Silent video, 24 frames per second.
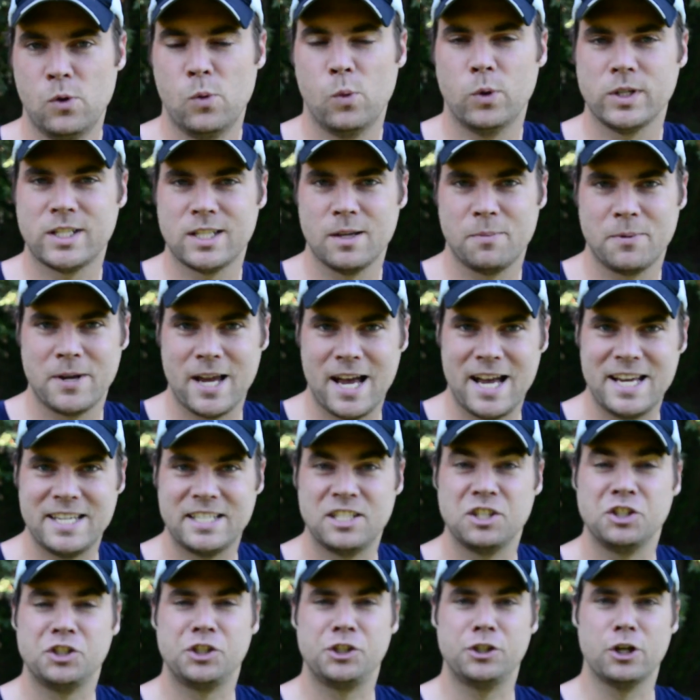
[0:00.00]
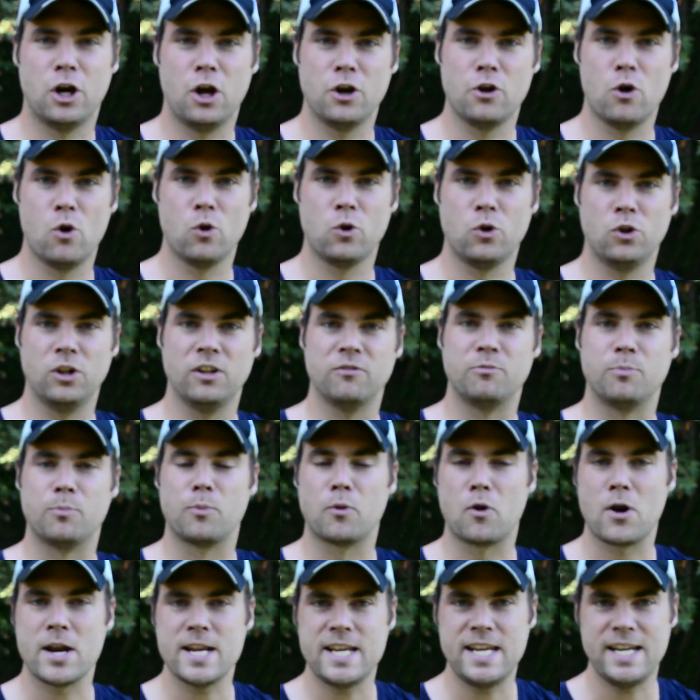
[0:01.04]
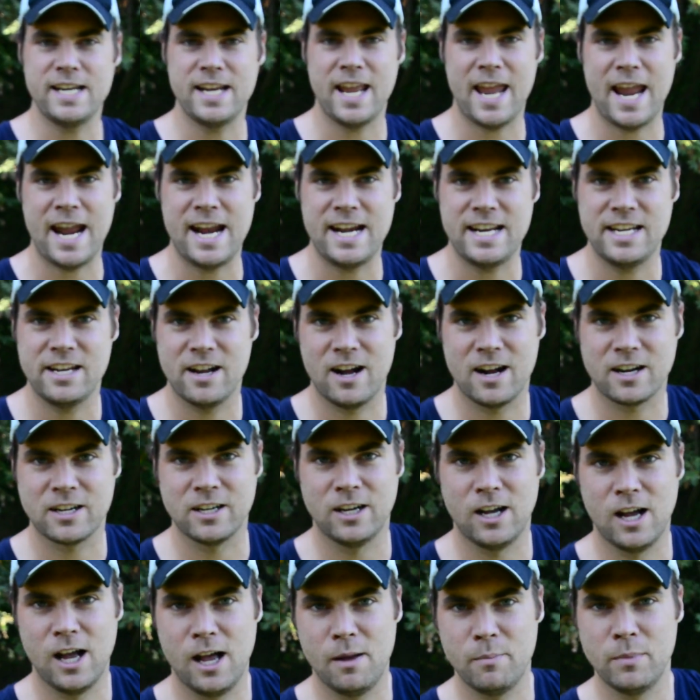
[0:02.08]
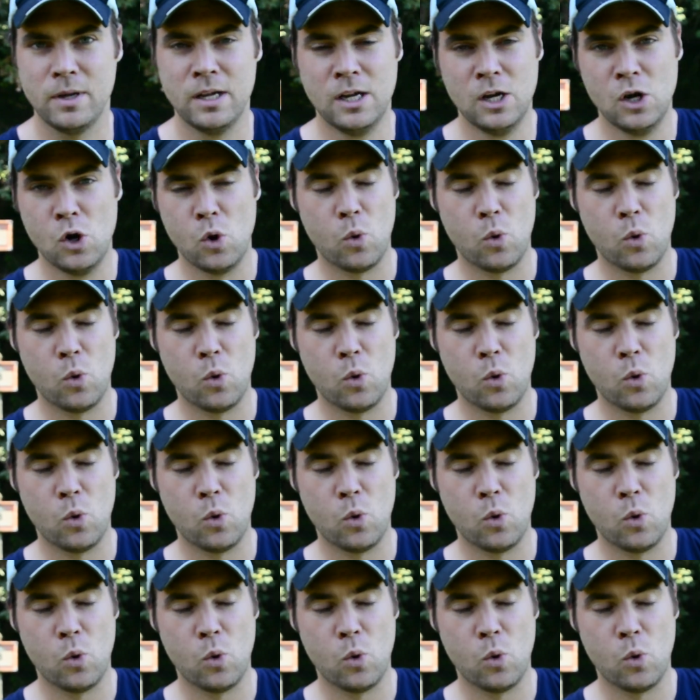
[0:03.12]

What's up, guys? Sean Ogle of Breaking80.com.